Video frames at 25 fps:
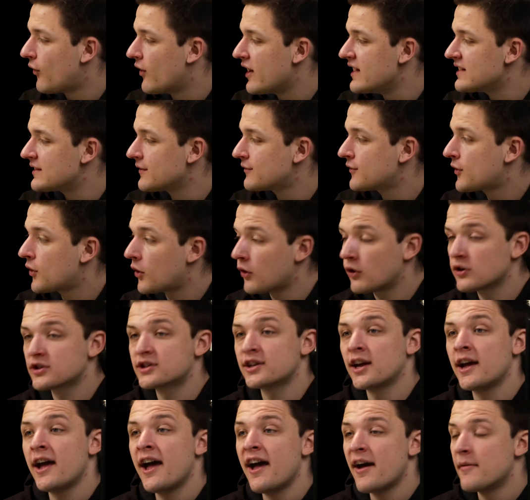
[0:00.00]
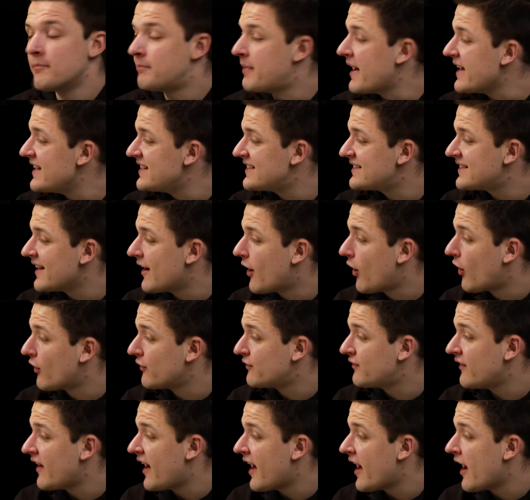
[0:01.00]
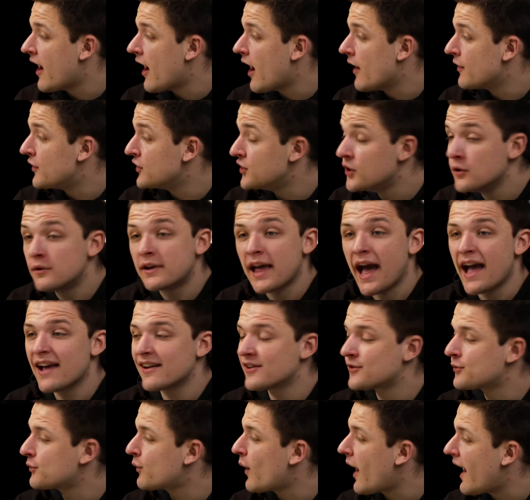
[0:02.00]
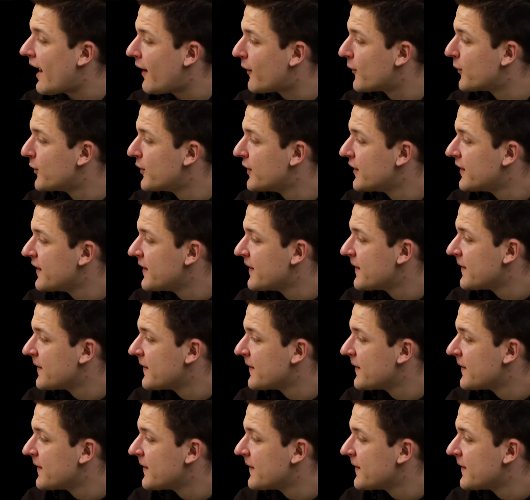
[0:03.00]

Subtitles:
4 is of course based off the UK as well,